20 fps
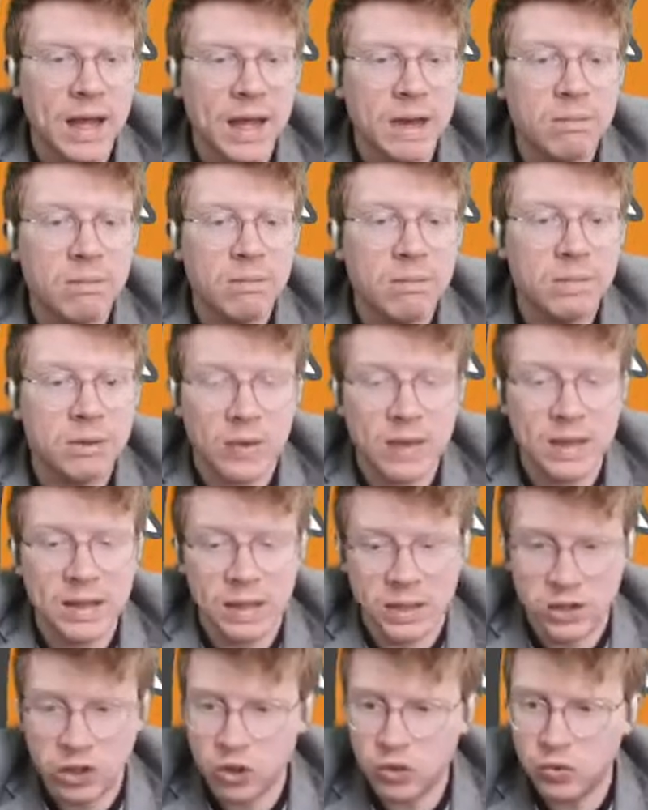in between
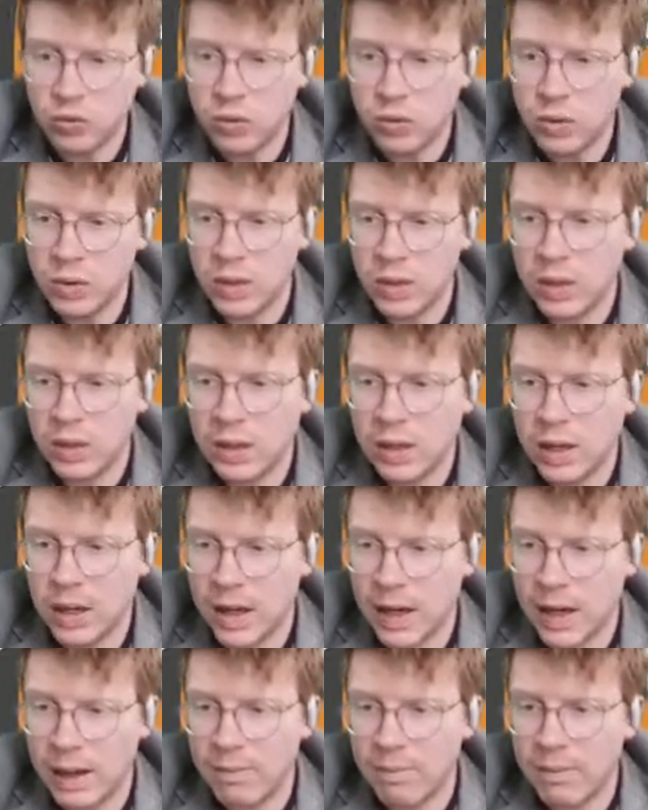the two,
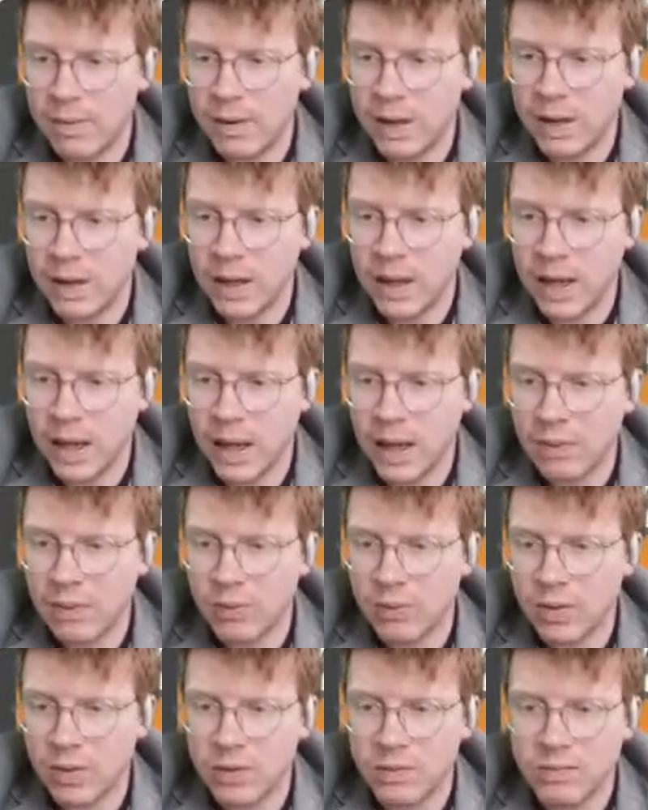and
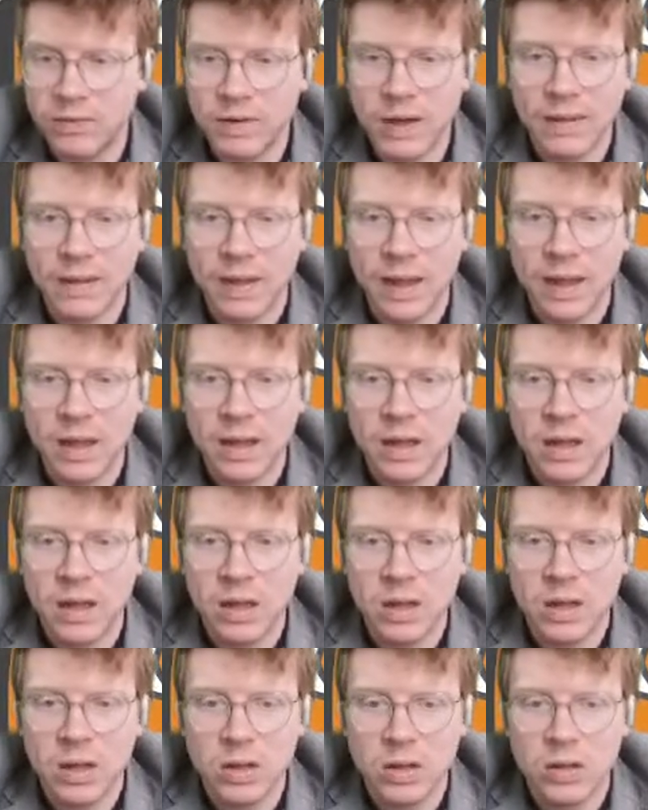once you've done that,
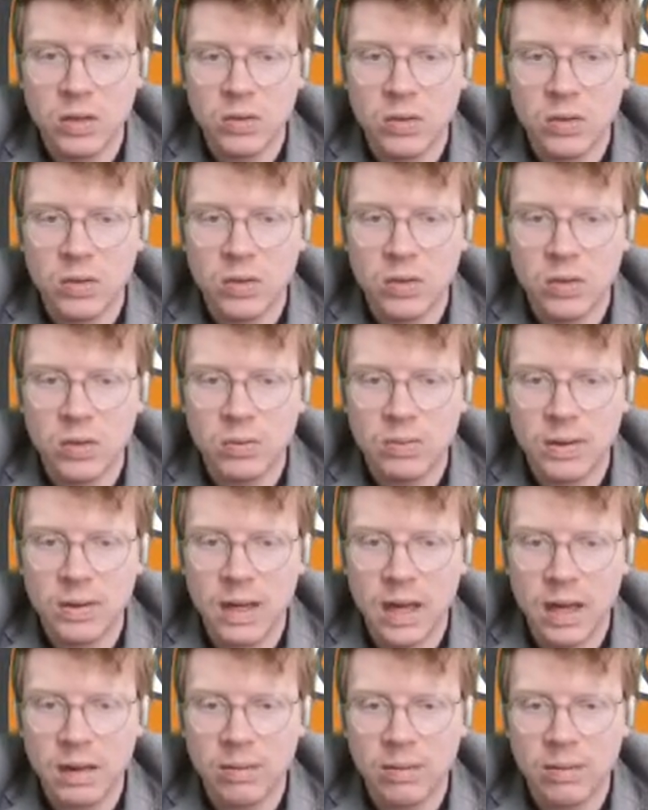you should be